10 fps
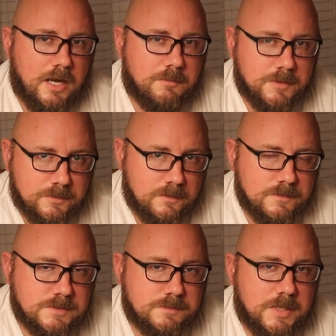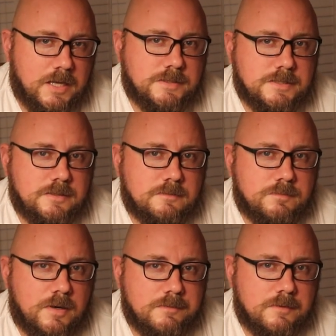I'm gonna throw in some
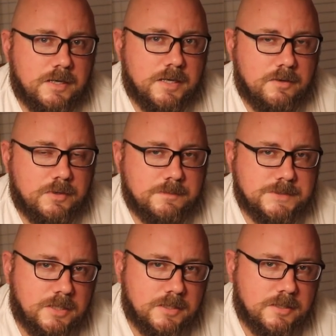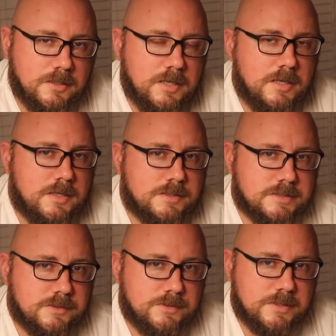content, probably right now when I'm talking,
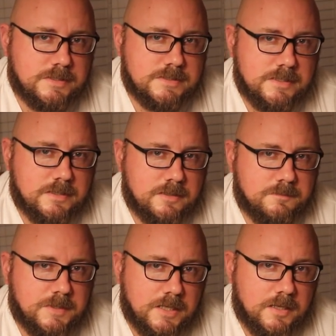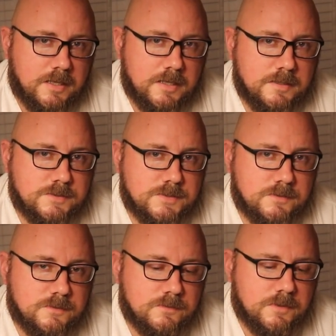so you can see them digging
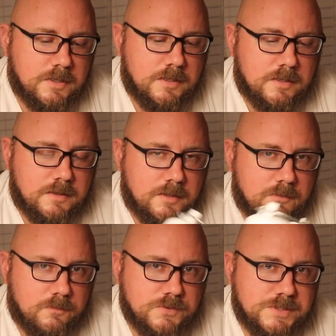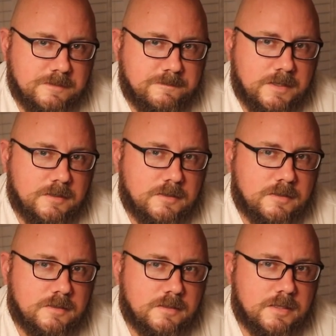into the Roosty
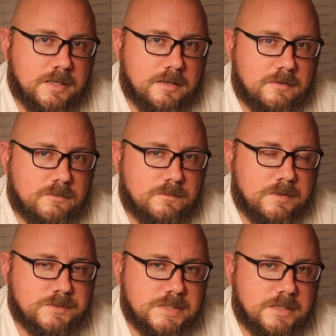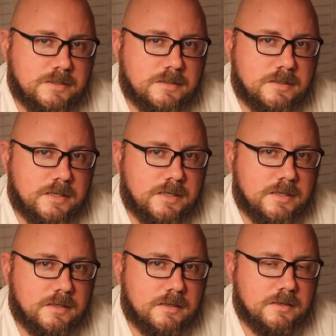feeder that we were sent,
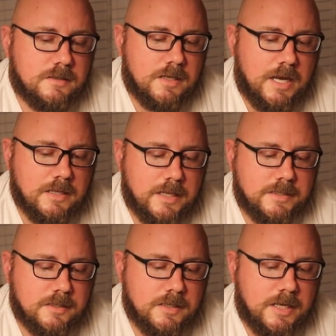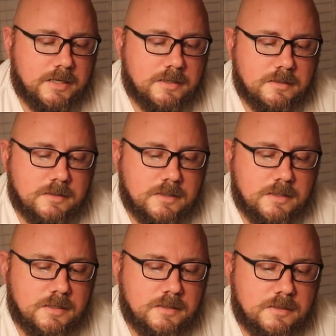and I liked it a lot.
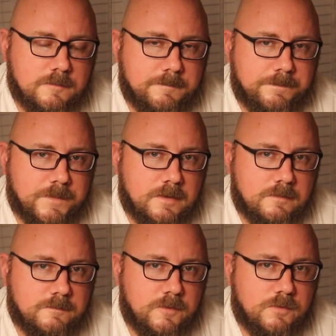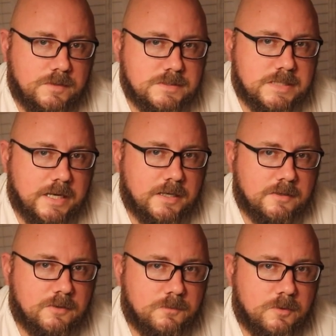The food stayed
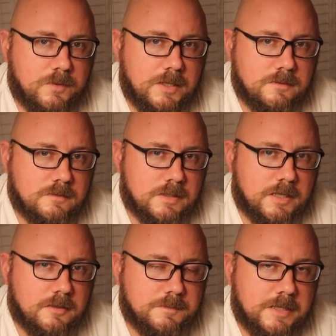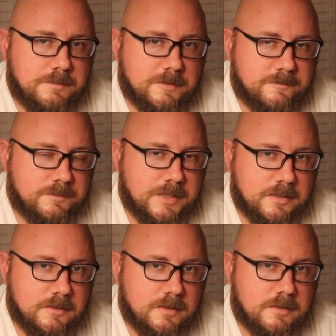in there real well, keeping it from
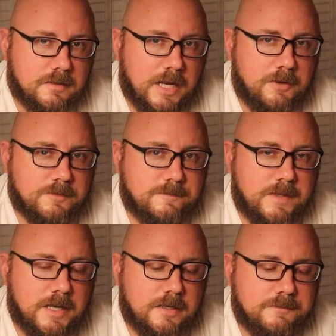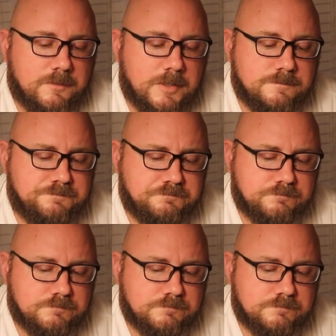getting out and flying everywhere.